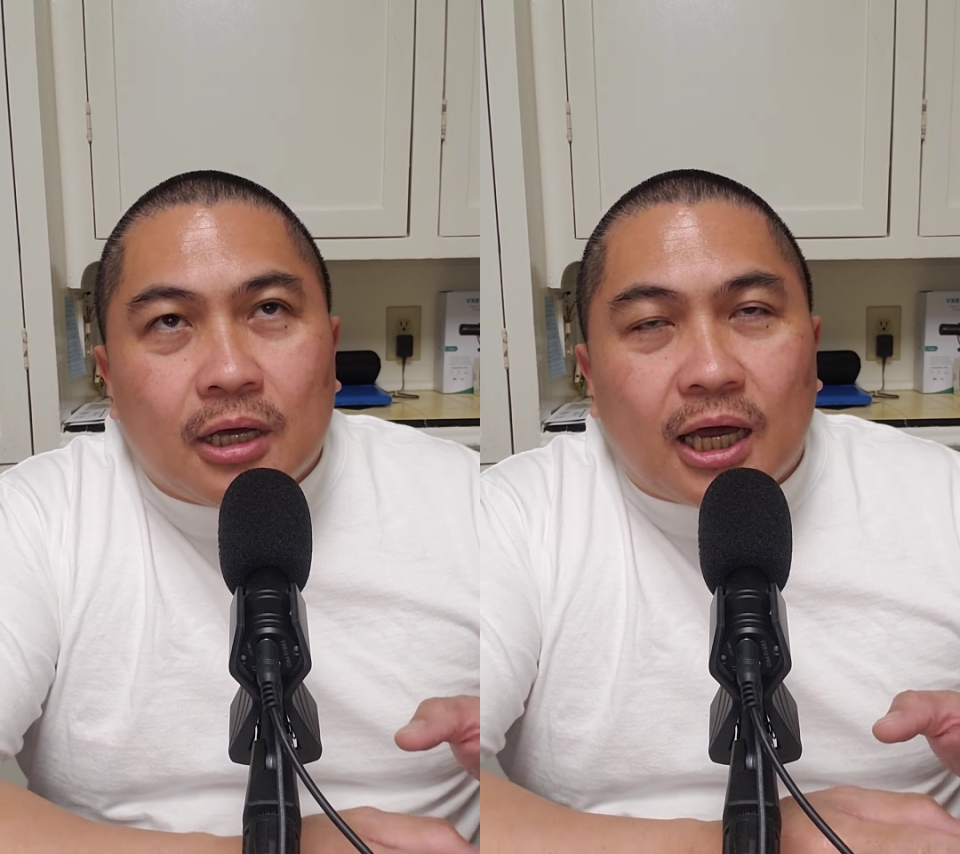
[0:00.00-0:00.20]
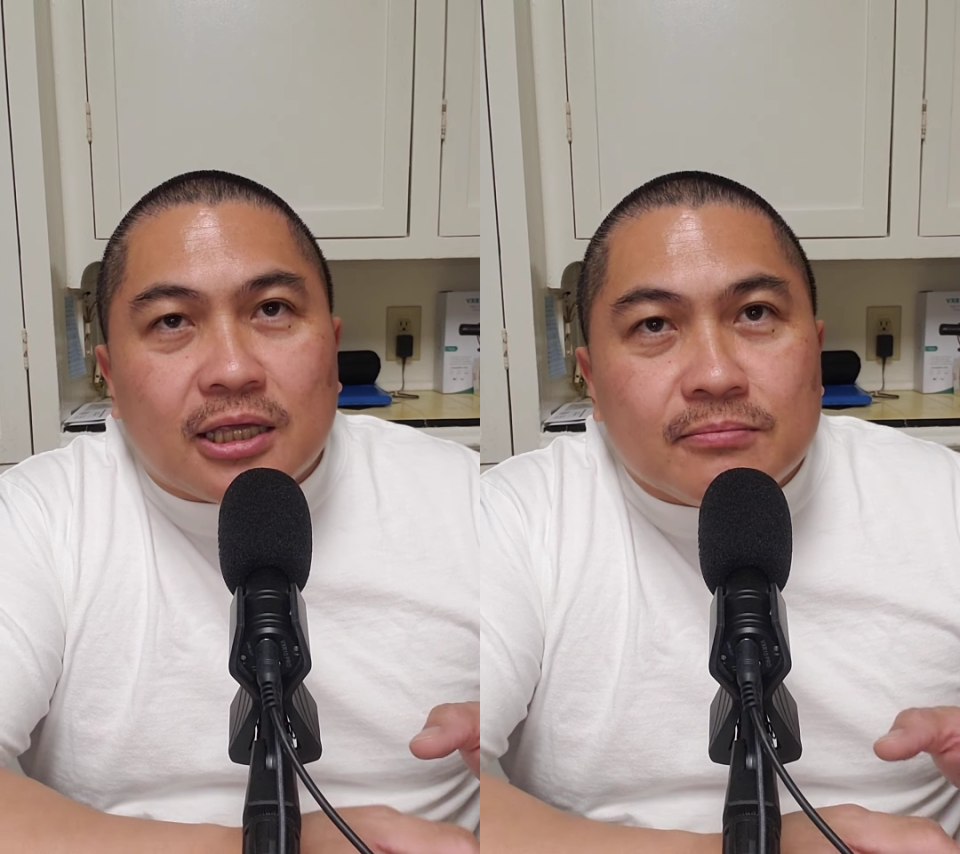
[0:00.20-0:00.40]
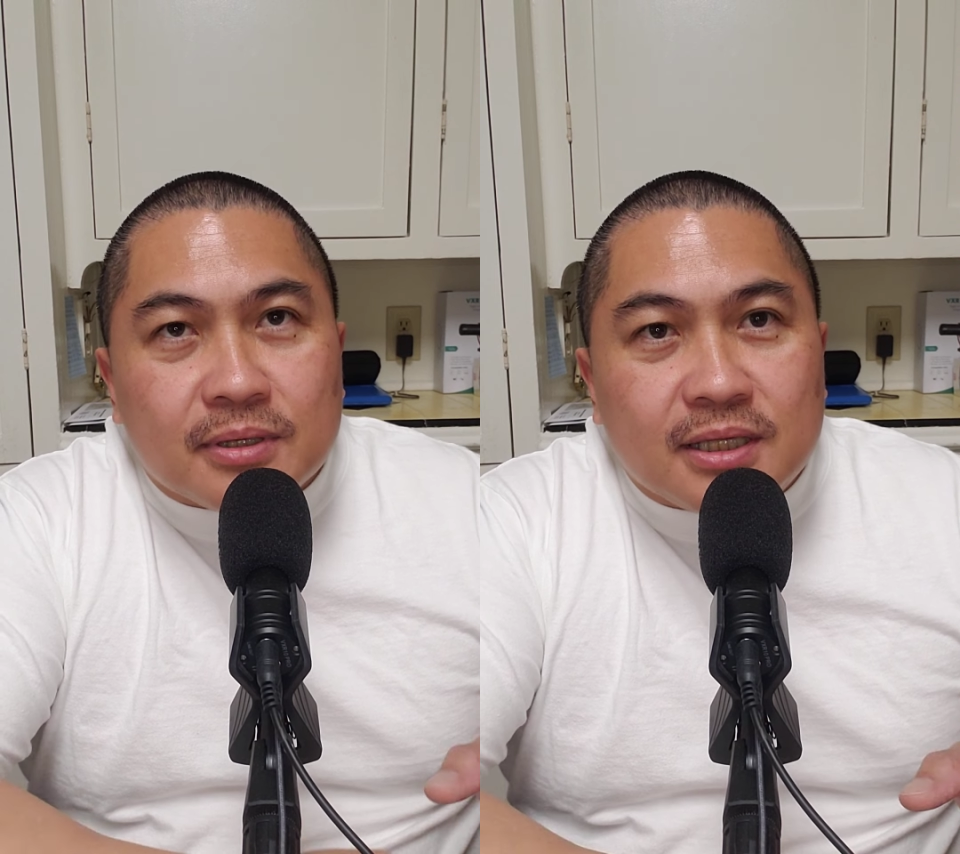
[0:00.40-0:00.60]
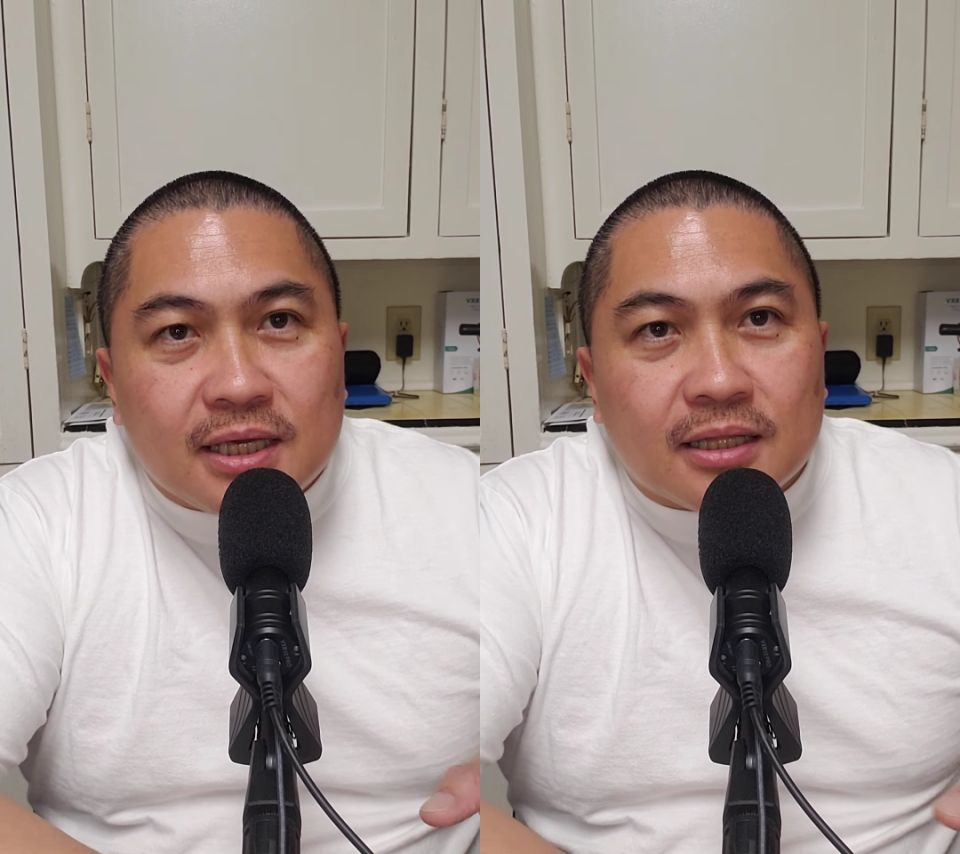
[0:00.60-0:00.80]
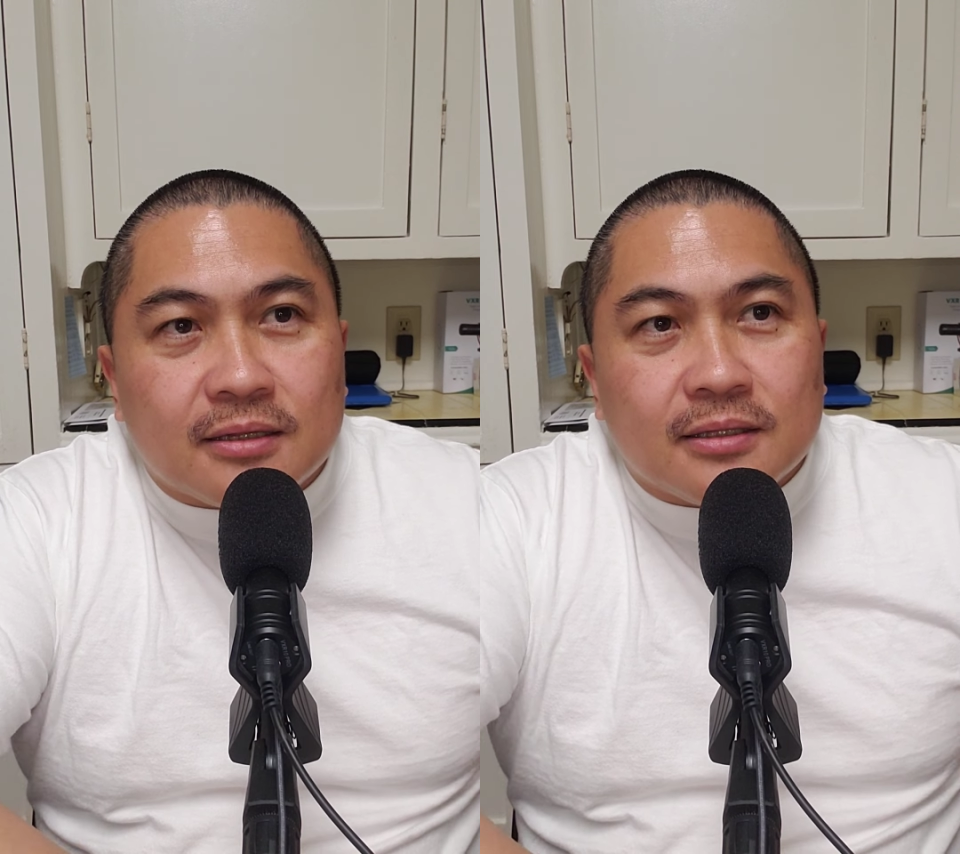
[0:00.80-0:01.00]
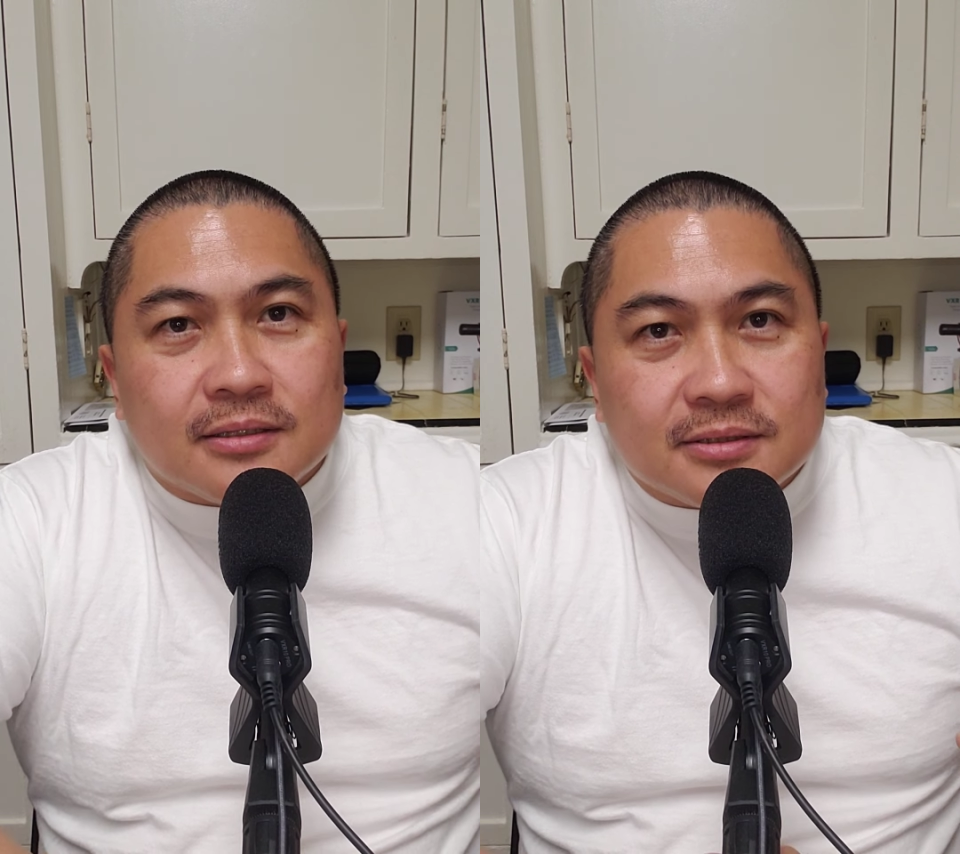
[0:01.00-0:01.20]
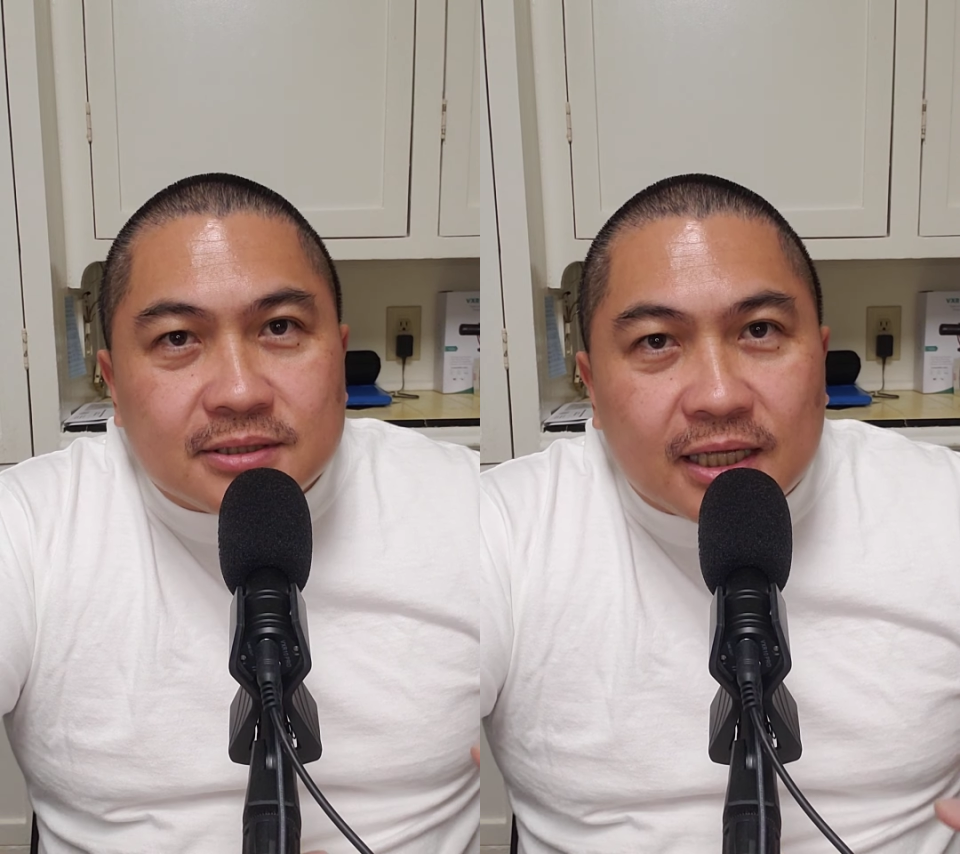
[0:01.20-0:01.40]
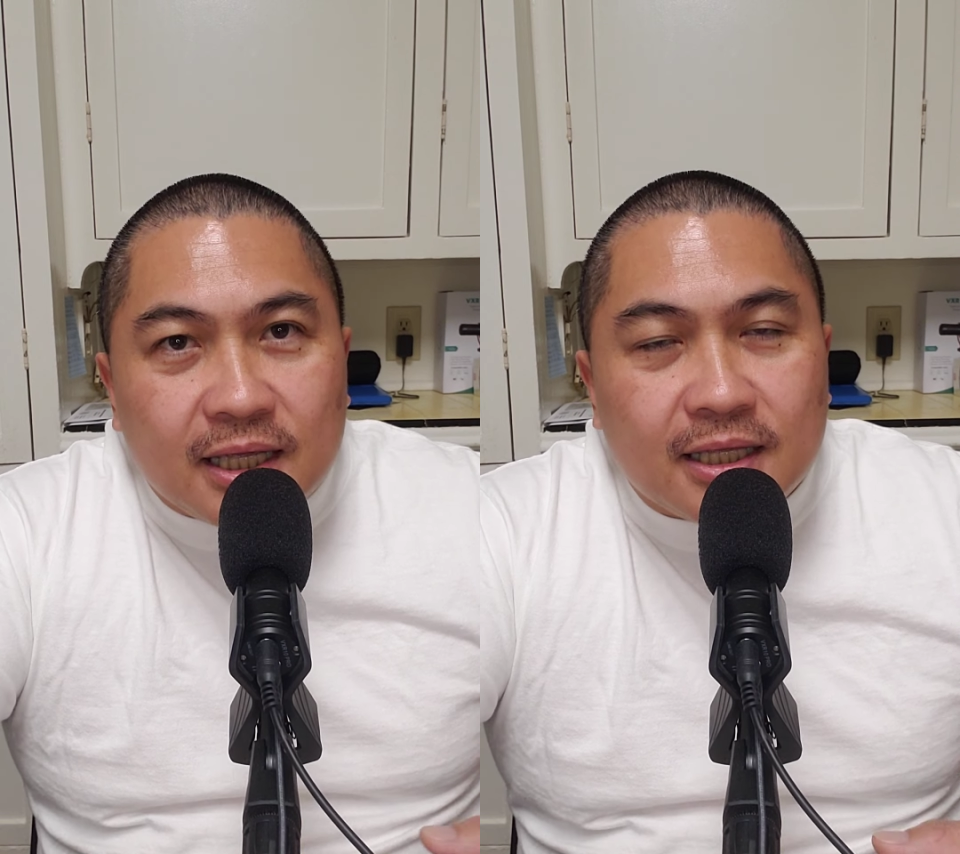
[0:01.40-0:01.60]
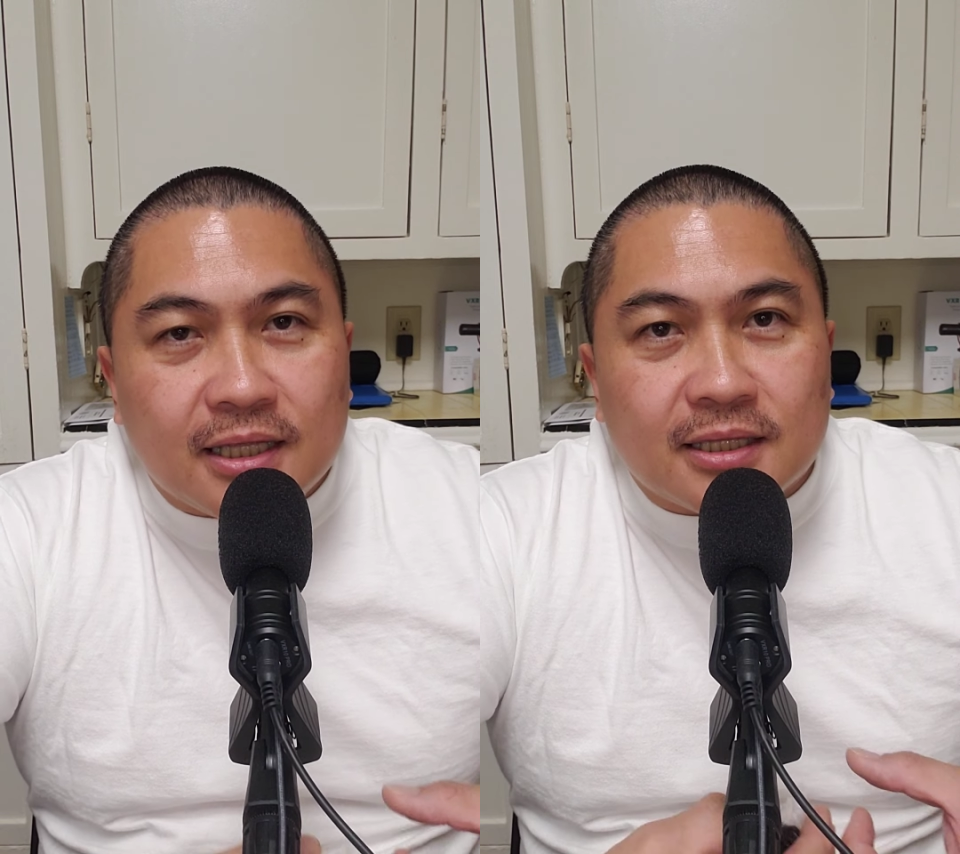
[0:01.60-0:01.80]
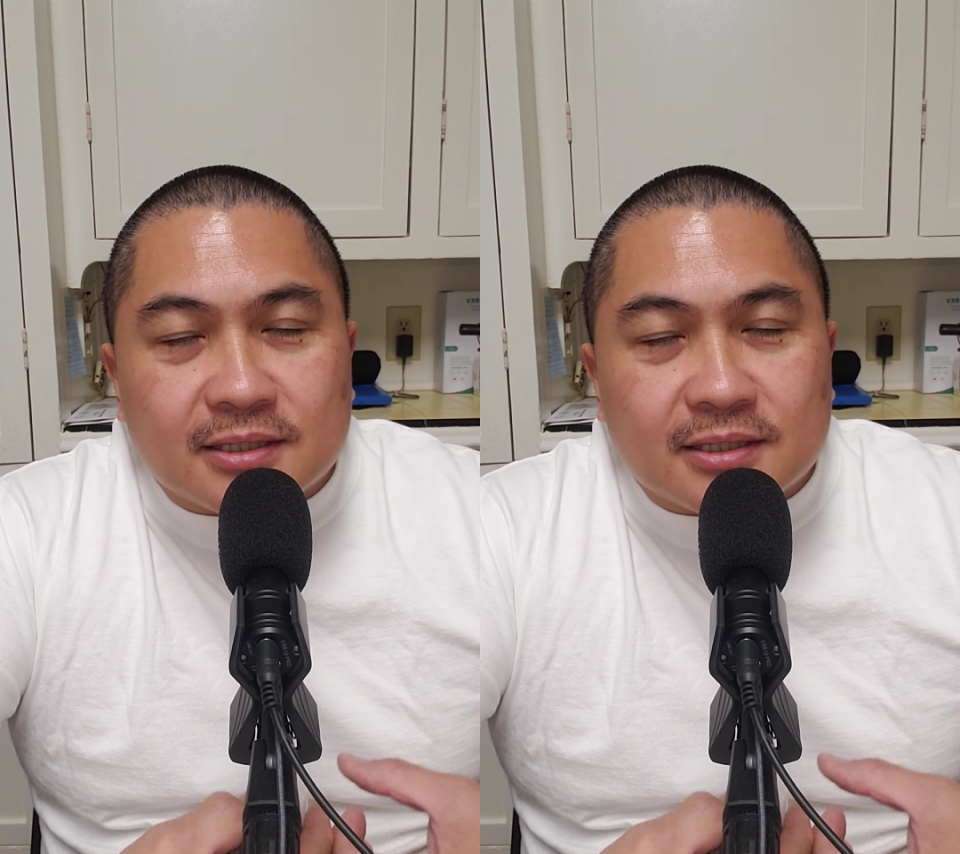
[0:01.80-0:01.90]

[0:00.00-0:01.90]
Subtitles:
I can begin taking the